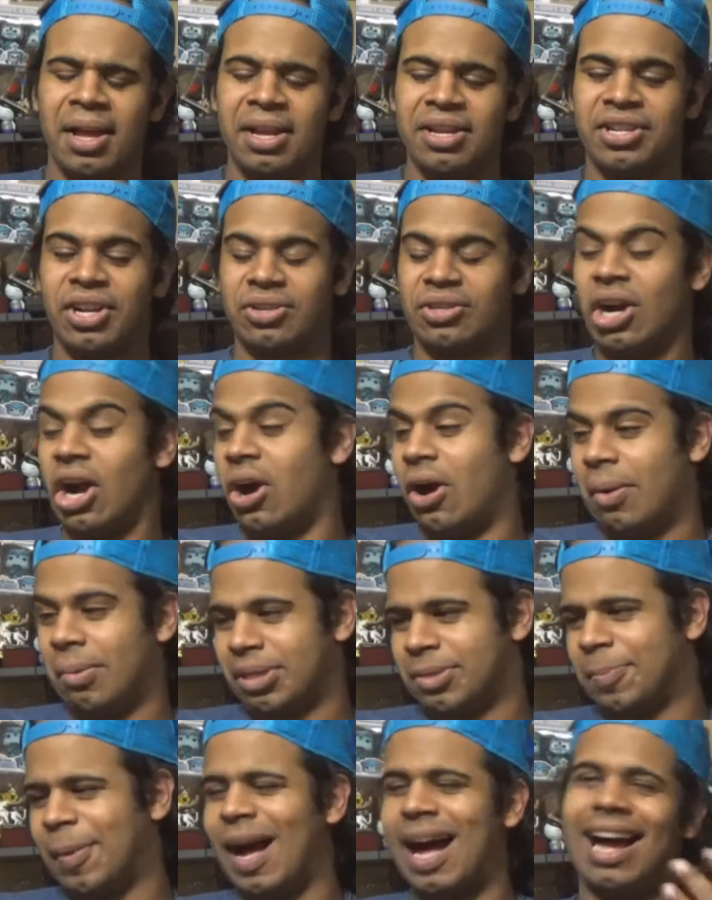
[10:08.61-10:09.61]
she goes, "Oh, I'm a
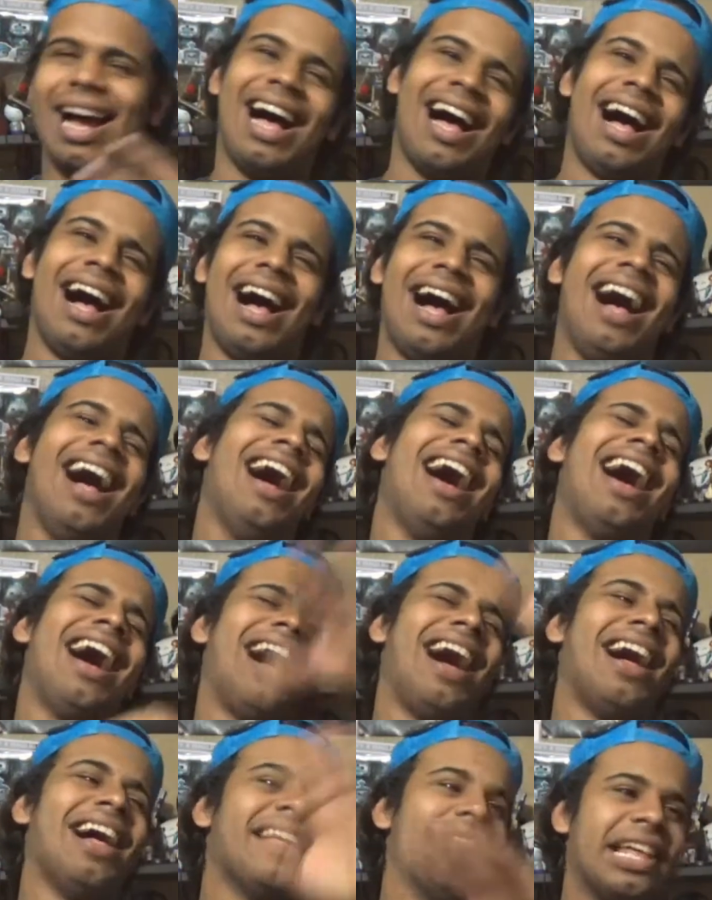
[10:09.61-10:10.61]

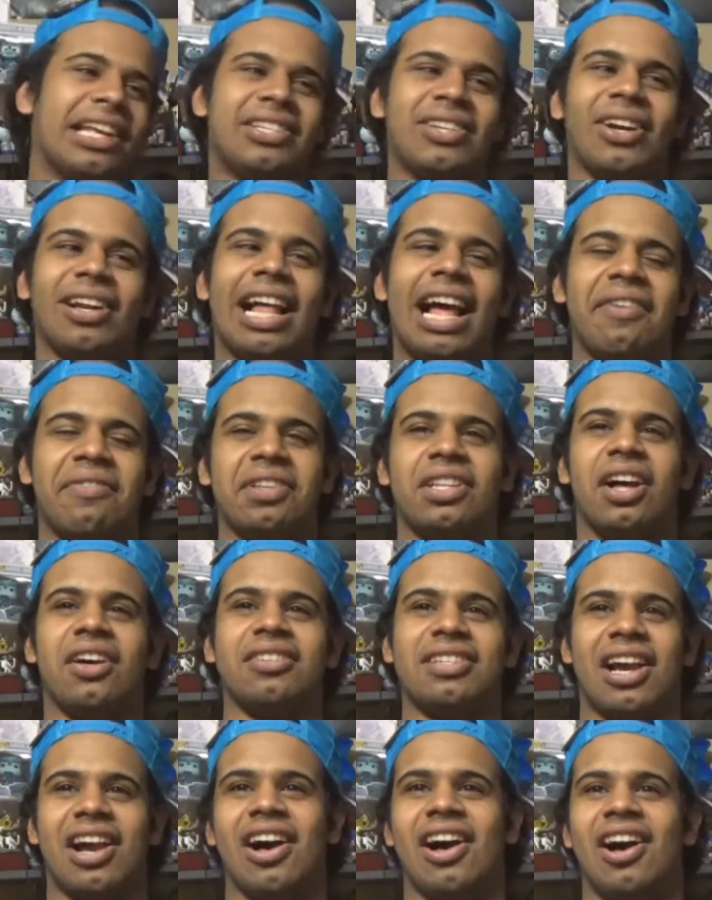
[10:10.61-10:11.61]
spy!" They start laughing. I
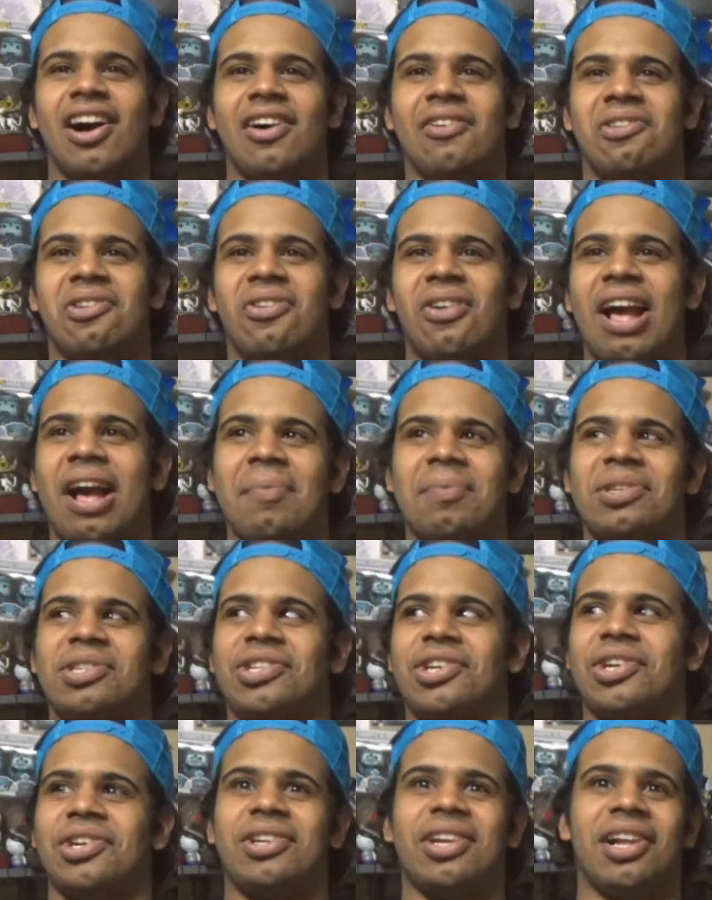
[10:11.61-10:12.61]
was like, "Oh crap! Is
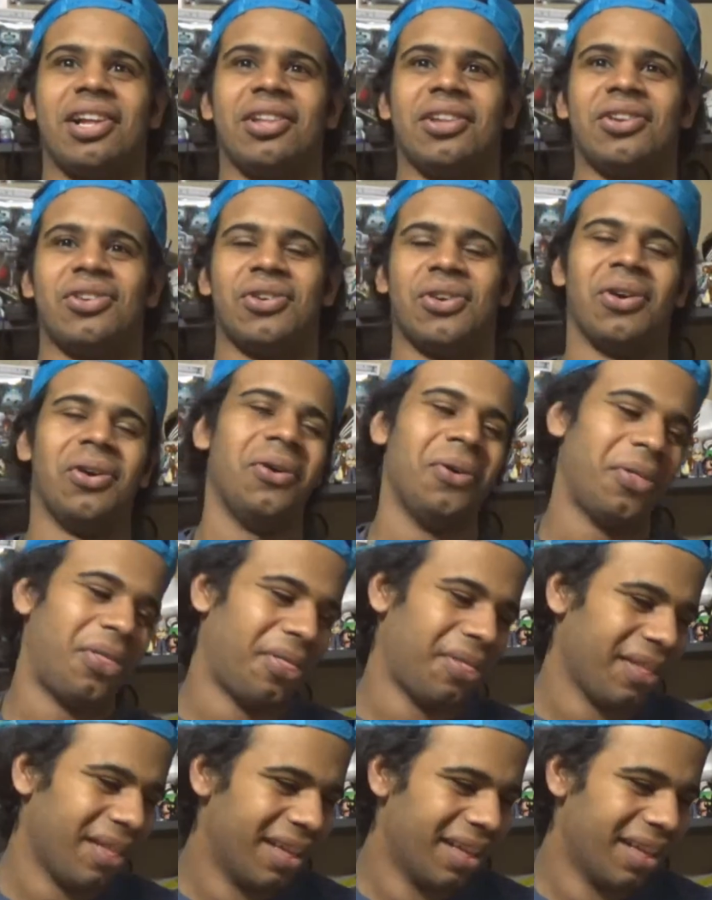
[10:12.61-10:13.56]
she telling the truth?"